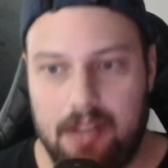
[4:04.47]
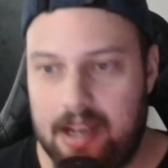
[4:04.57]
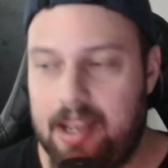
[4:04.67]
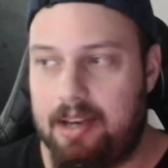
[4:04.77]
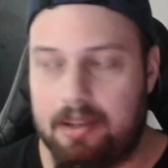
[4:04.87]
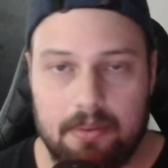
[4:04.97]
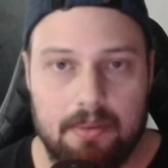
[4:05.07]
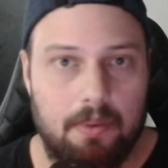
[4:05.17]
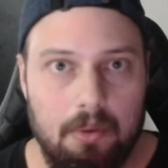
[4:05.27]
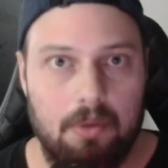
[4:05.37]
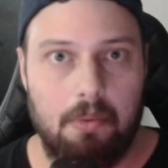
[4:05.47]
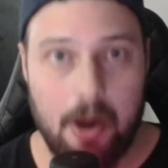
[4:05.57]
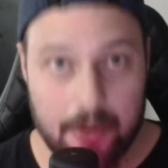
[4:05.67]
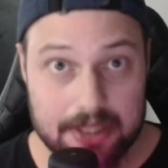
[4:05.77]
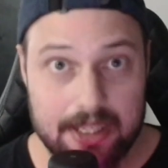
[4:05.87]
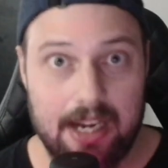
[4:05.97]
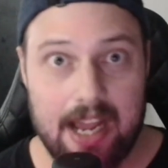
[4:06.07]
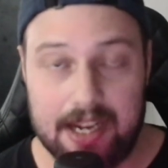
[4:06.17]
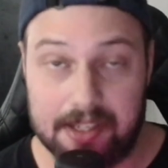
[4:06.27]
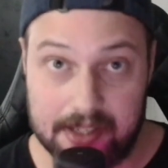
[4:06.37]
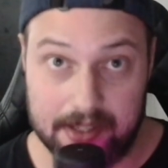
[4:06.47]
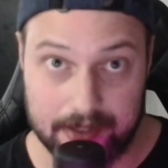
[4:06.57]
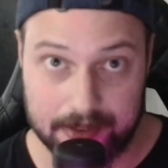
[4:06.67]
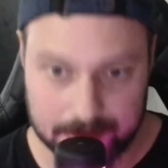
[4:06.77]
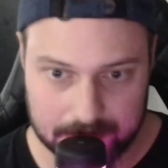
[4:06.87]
Again, where is the line here?